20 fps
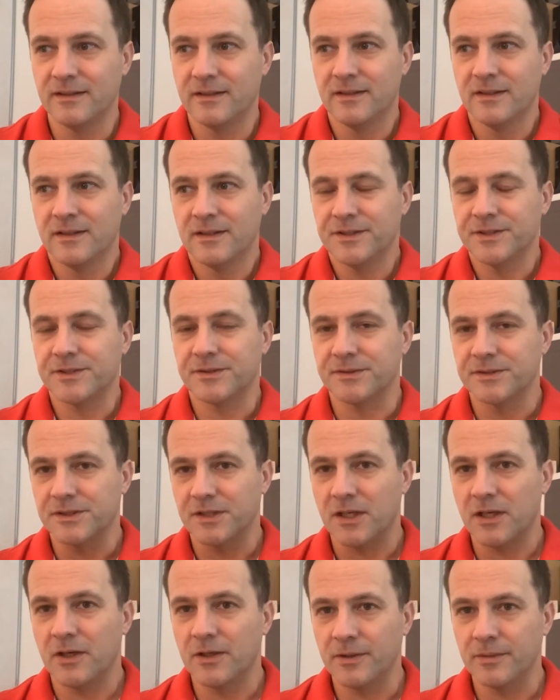So it's at
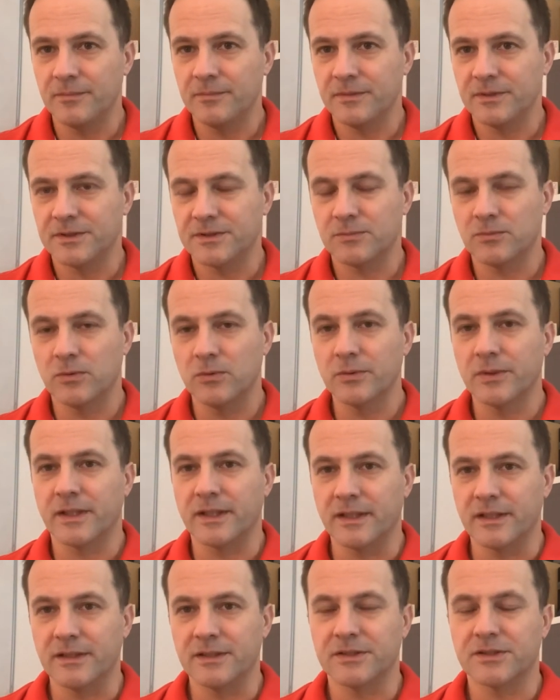home, it's
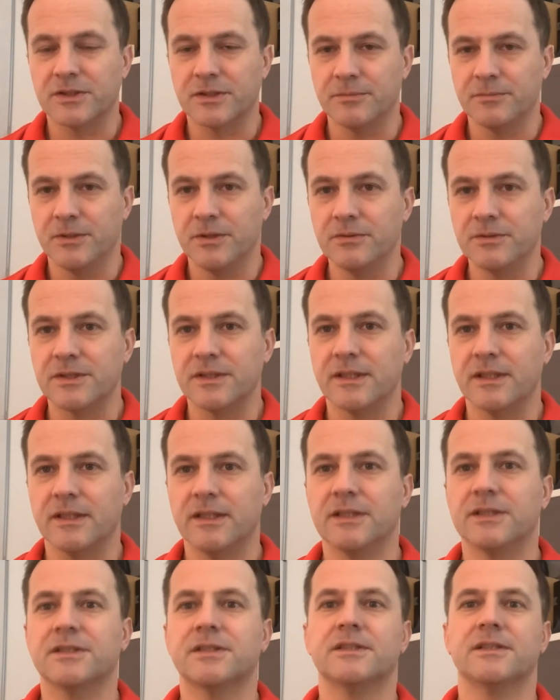walking, it's commuting,
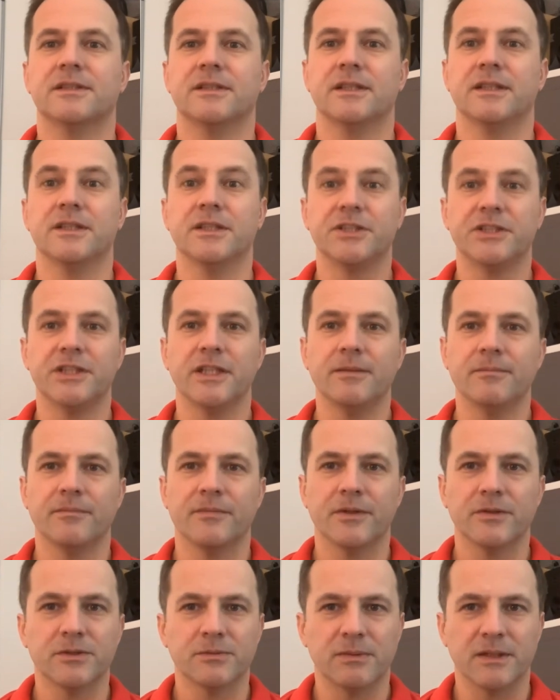it's in the gym,
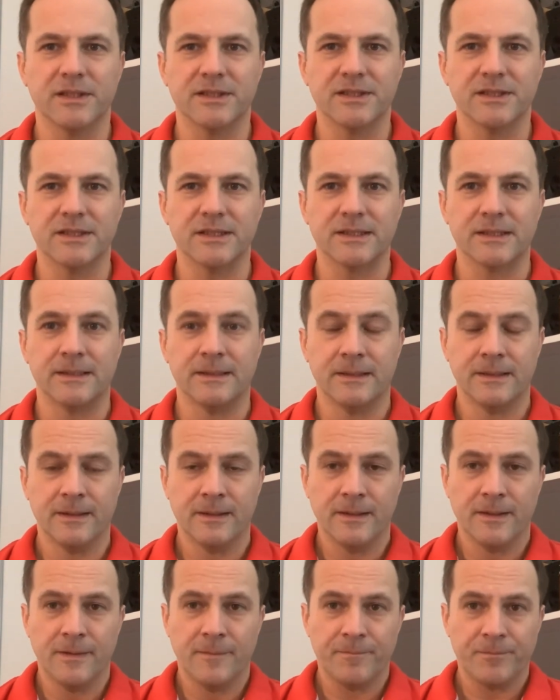those places.
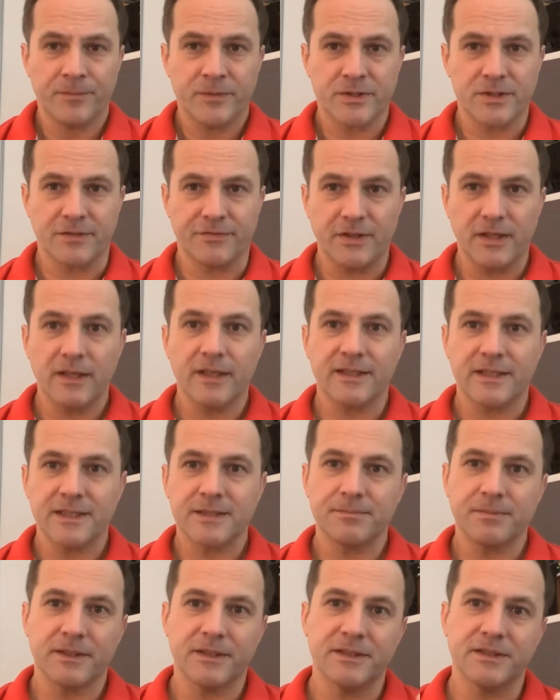So if you like this,
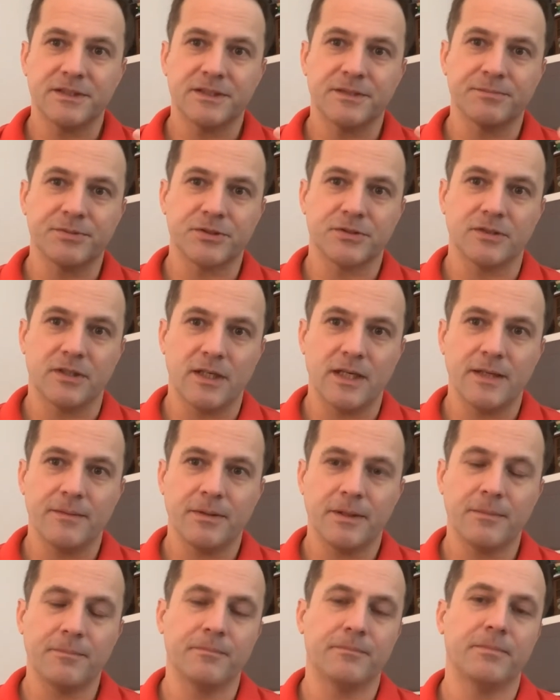please
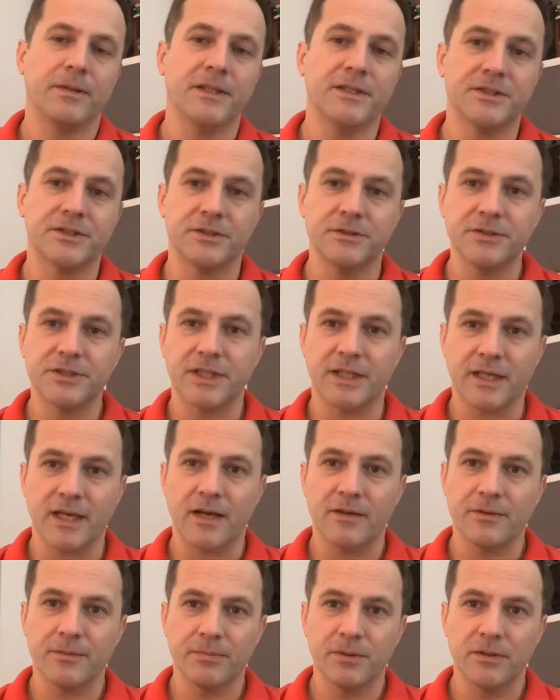subscribe. Please do check
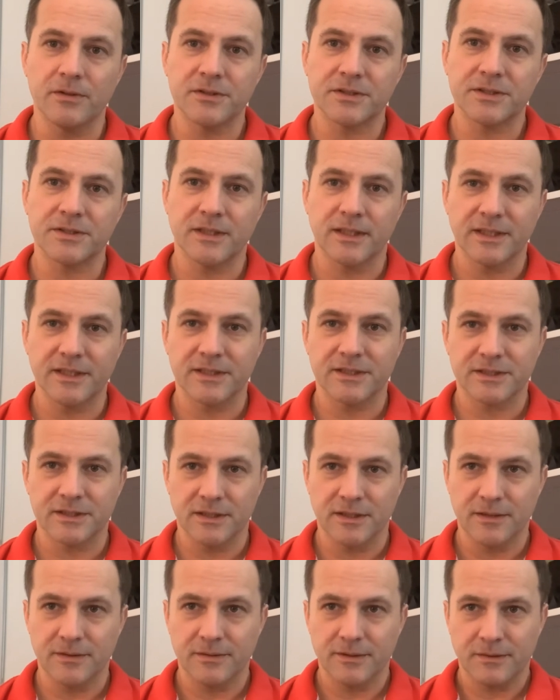out the blogs. The links
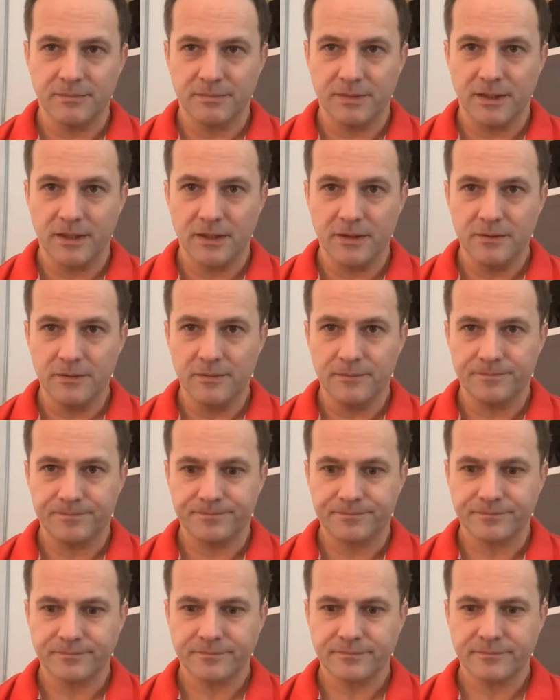are below.
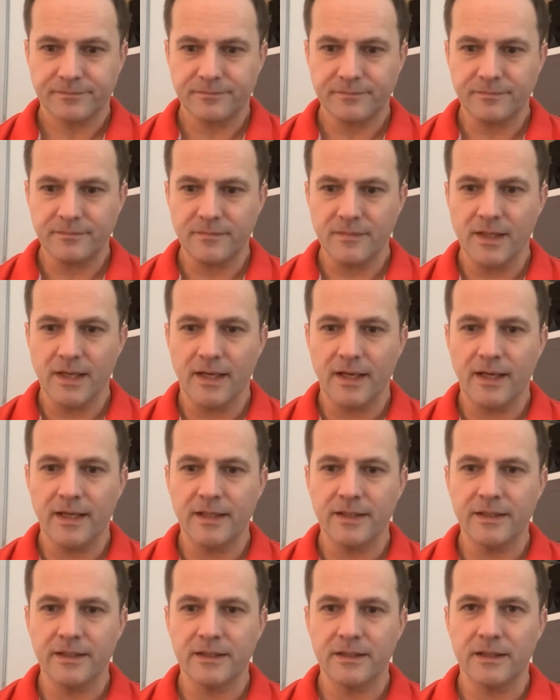
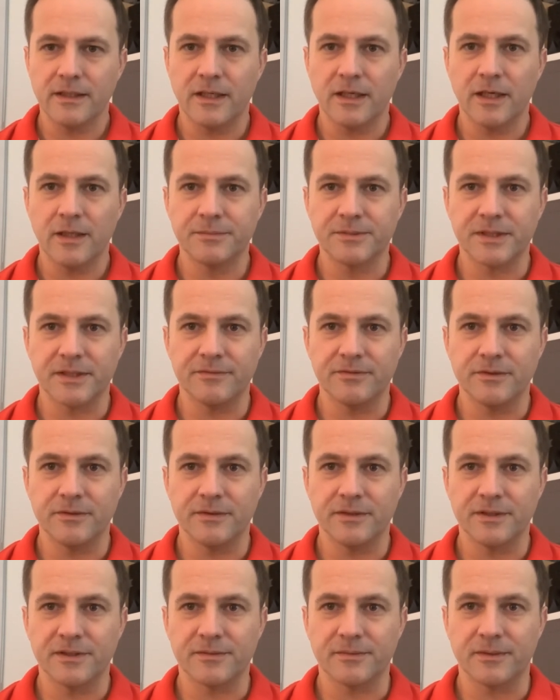And I hope to give you
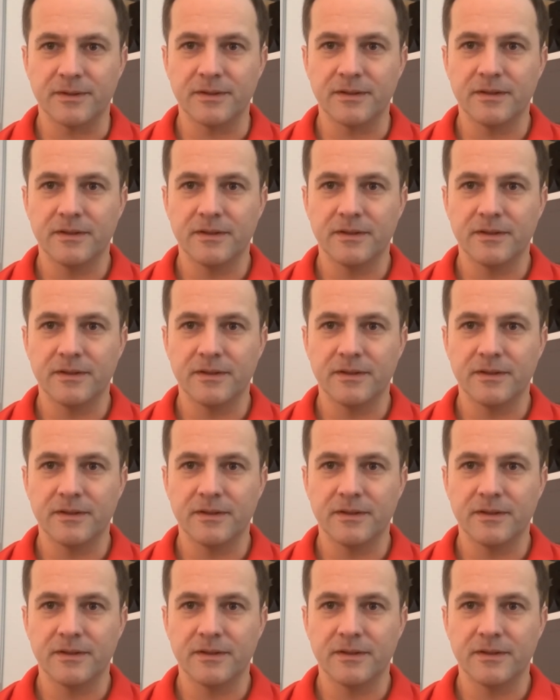another one